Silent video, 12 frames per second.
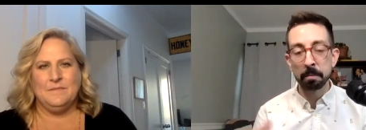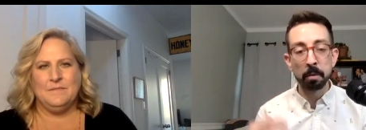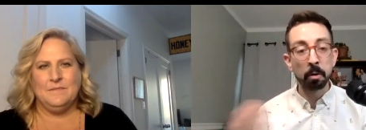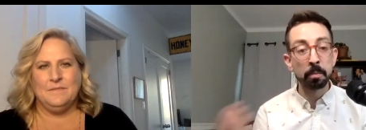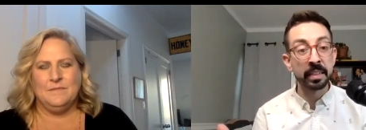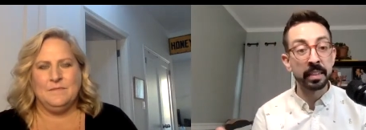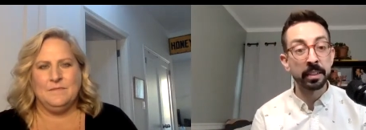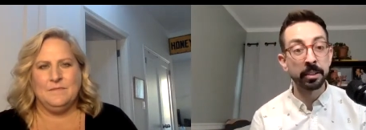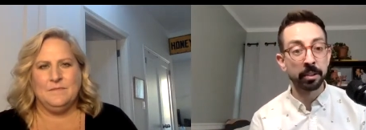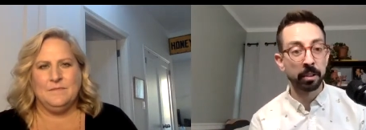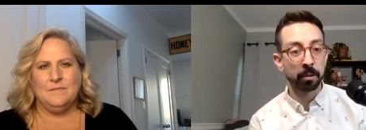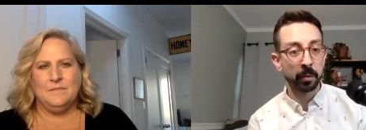Speaker 1: moment in
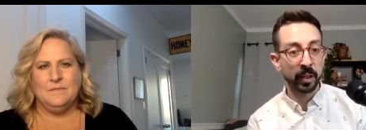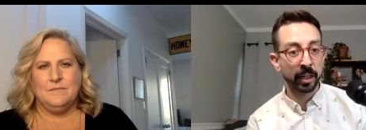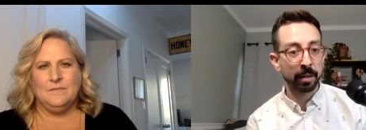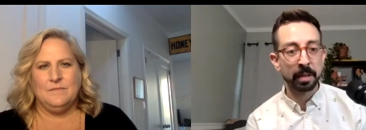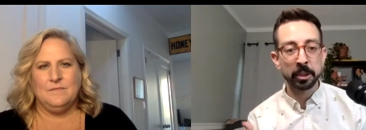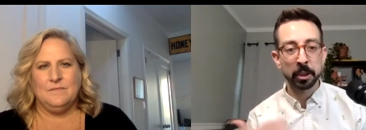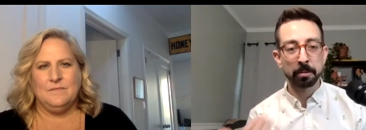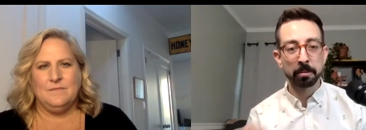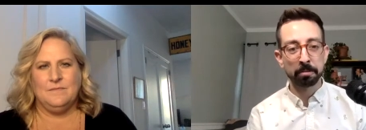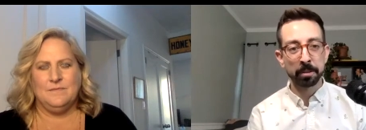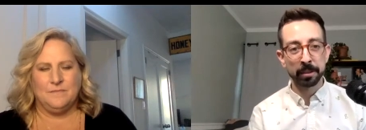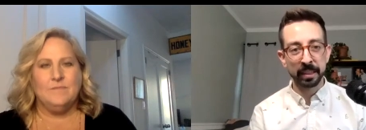your career. I'm not sure
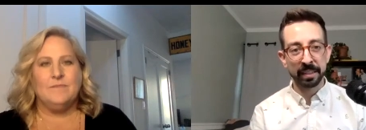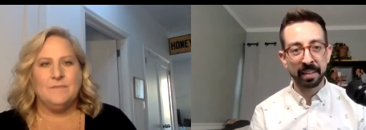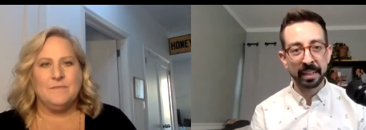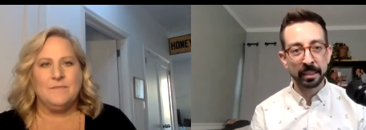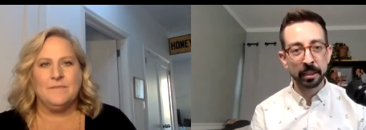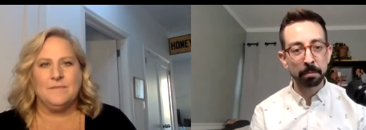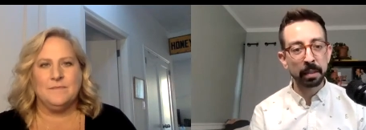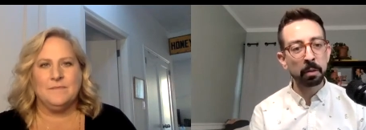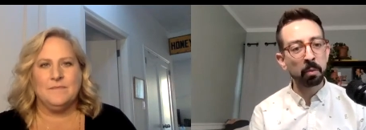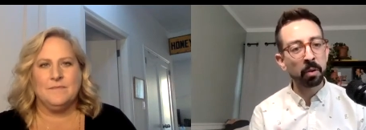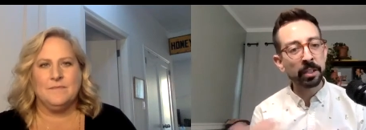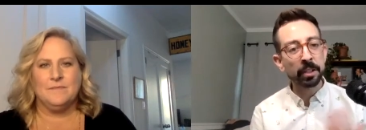if it feels like that to you, but
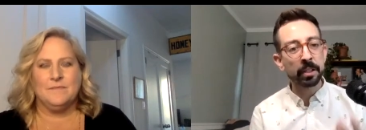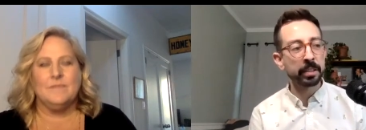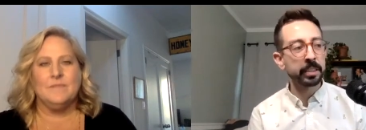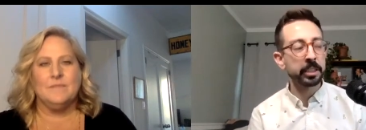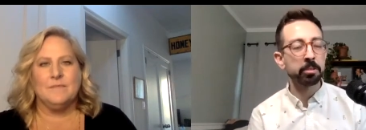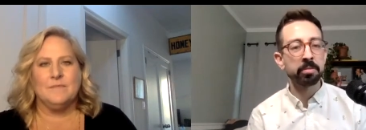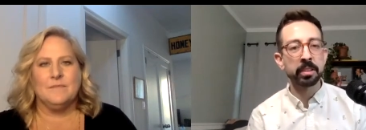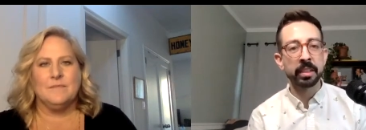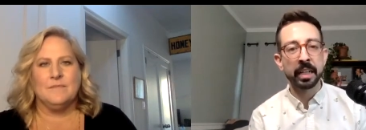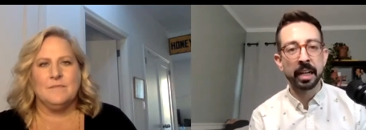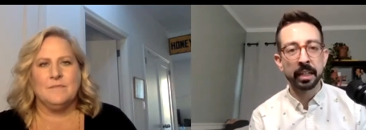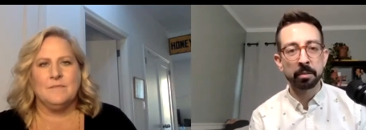I wonder, do you feel
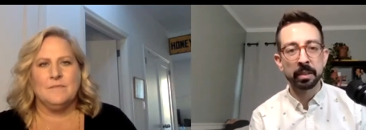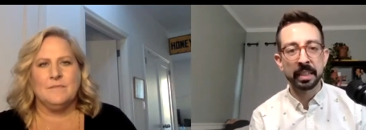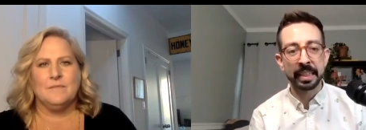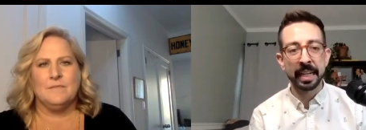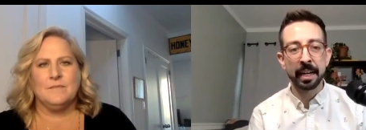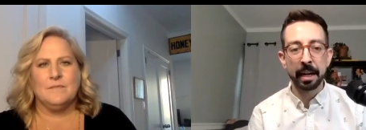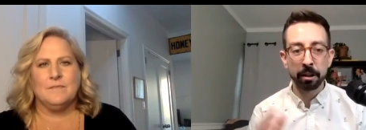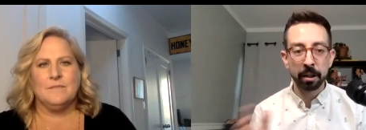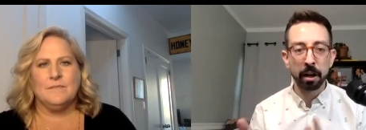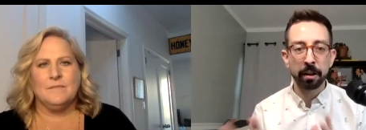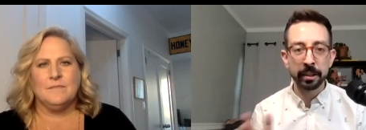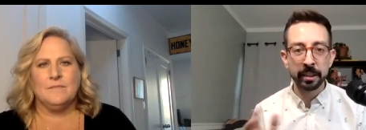like Hollywood has had a
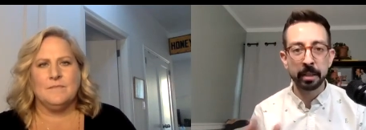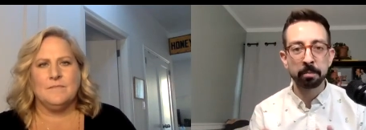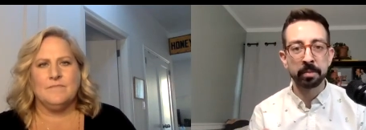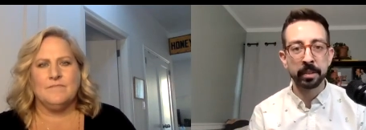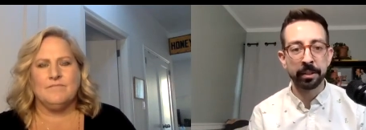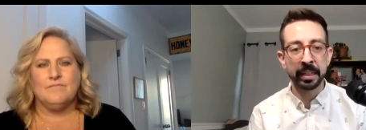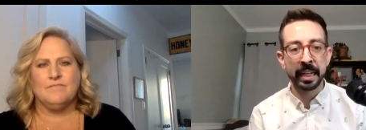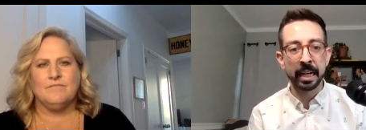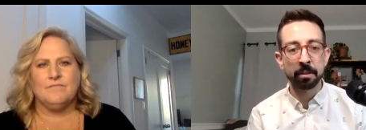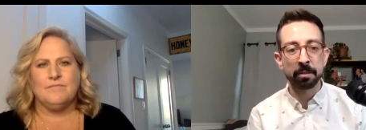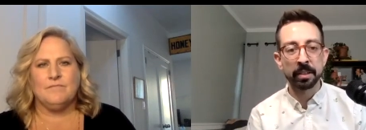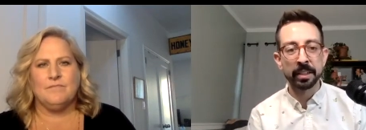hard time figuring
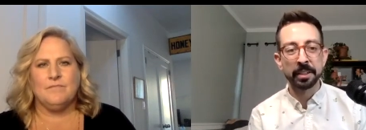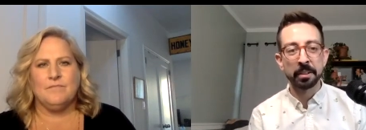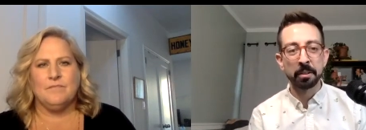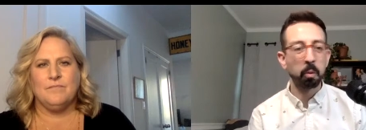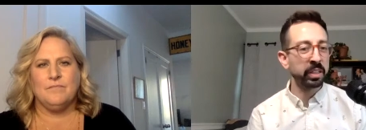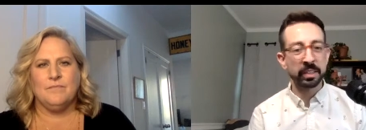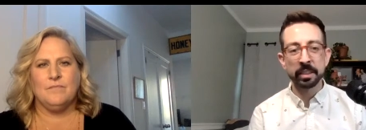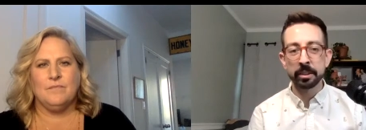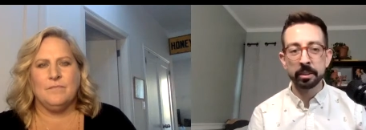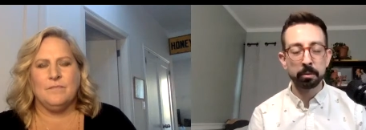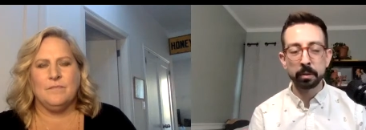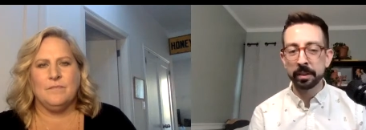out what to
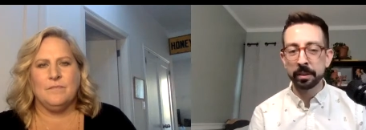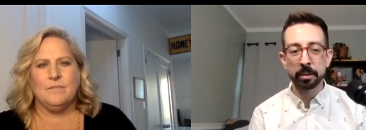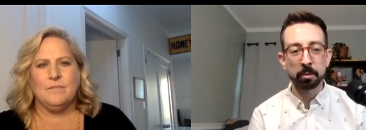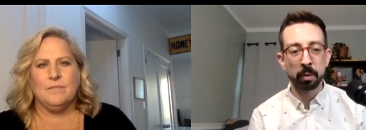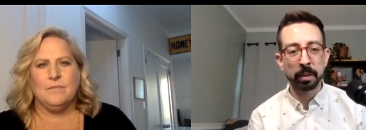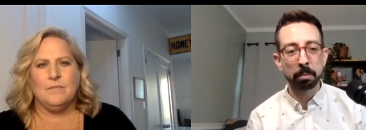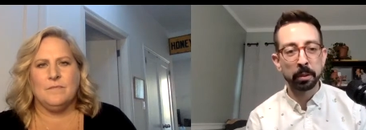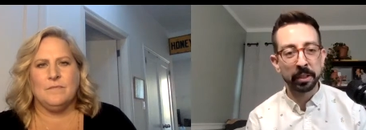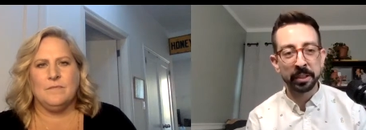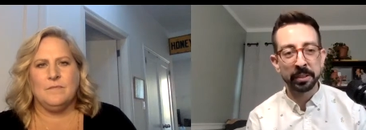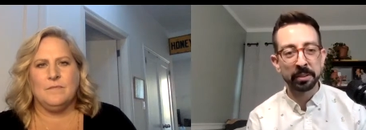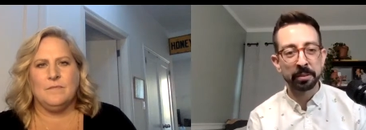do with you, where to
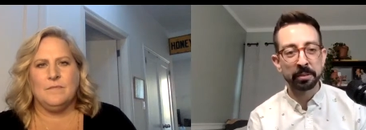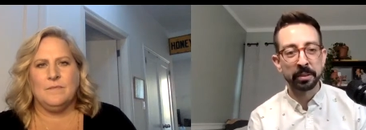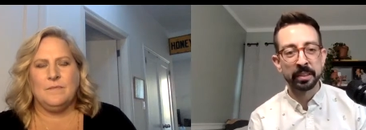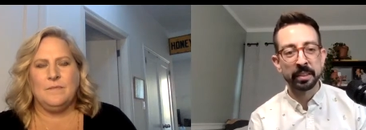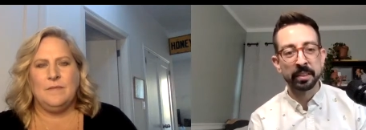put you?